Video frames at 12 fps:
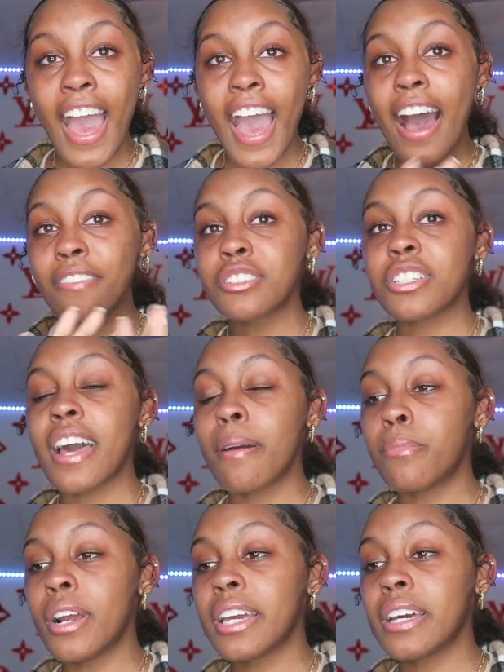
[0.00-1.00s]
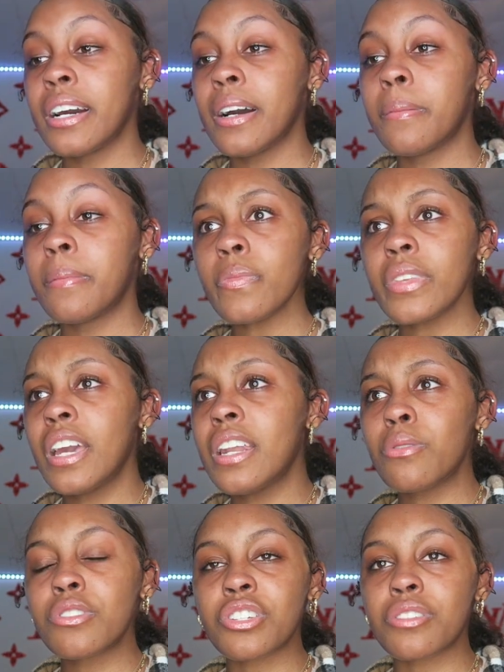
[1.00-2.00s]
after that breakup, and
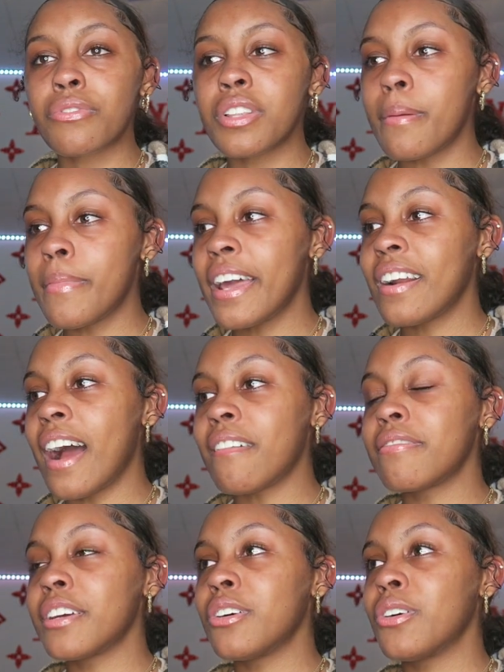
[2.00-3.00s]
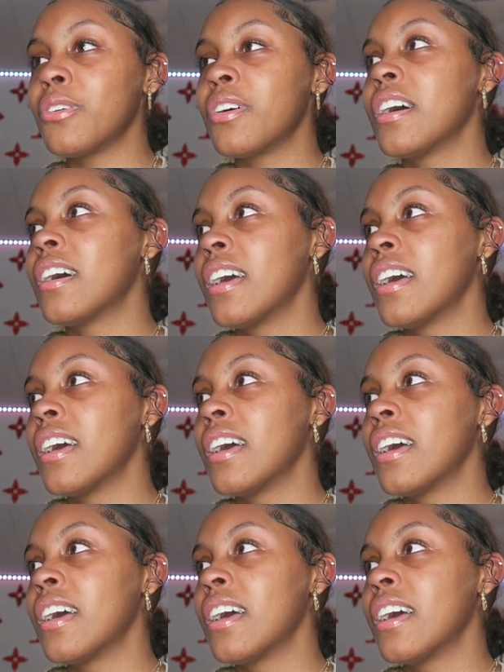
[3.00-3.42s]
it was just for the better. I feel